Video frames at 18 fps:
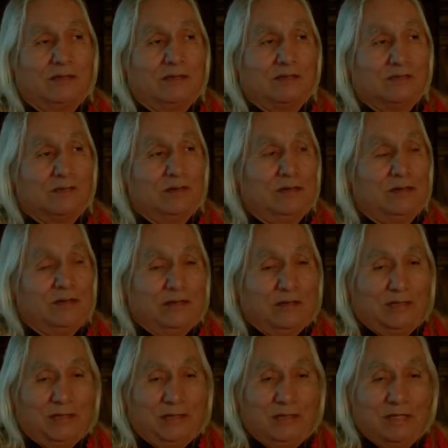So he,
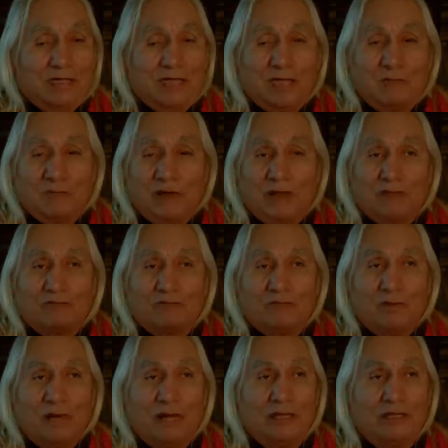he came out
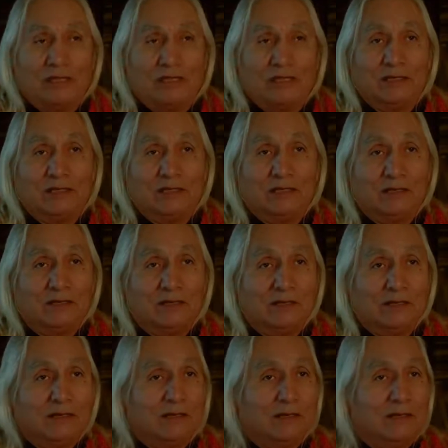from hiding,
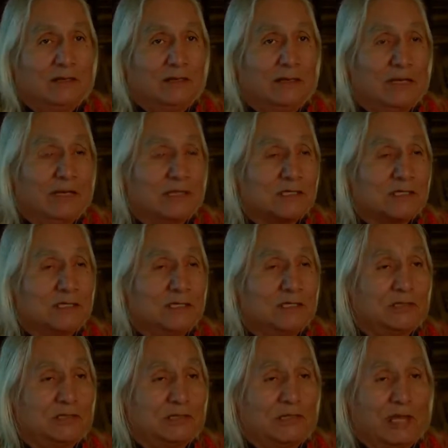
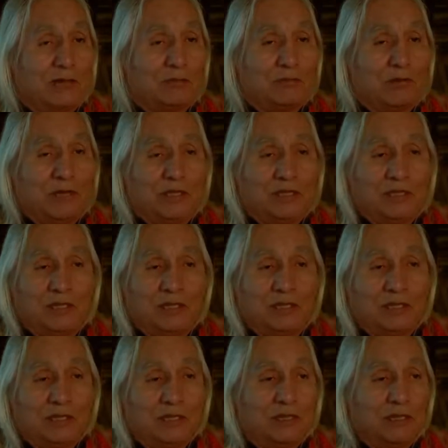listening to that
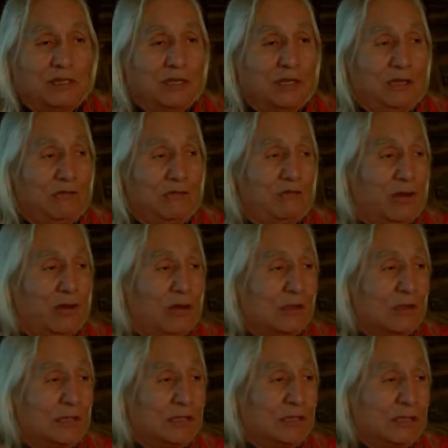breathing. He
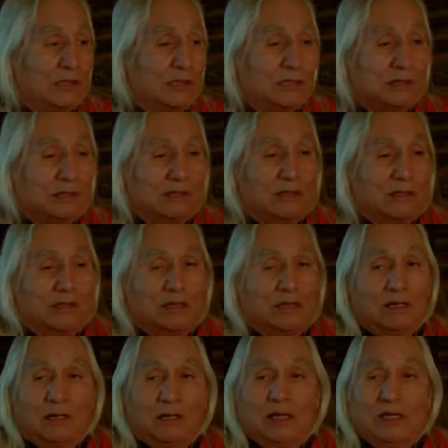followed it,
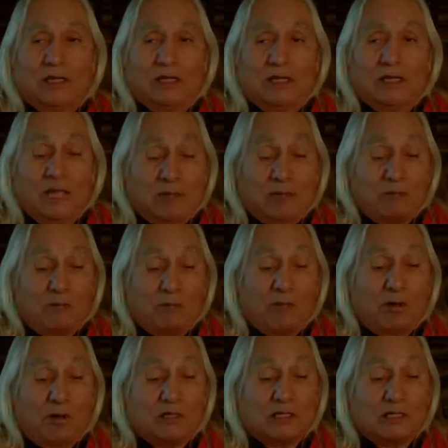and he came
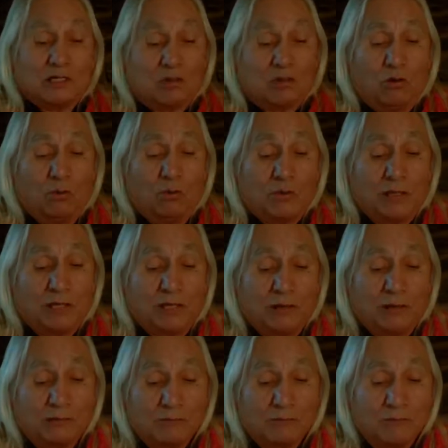upon this
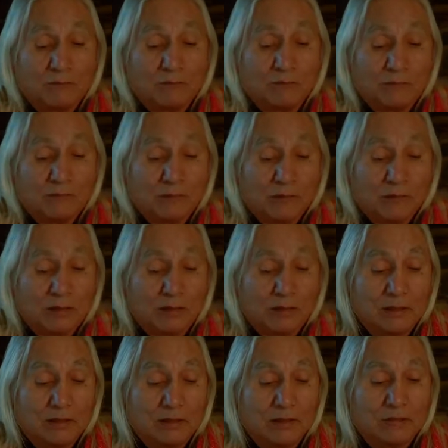opening
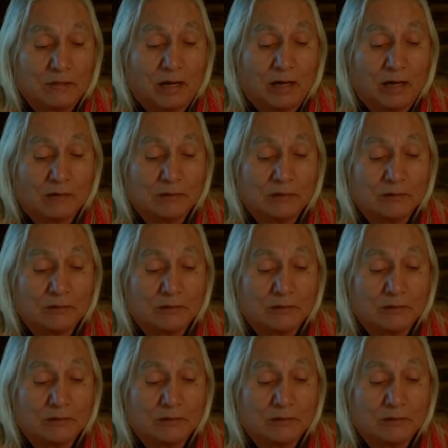in the ground.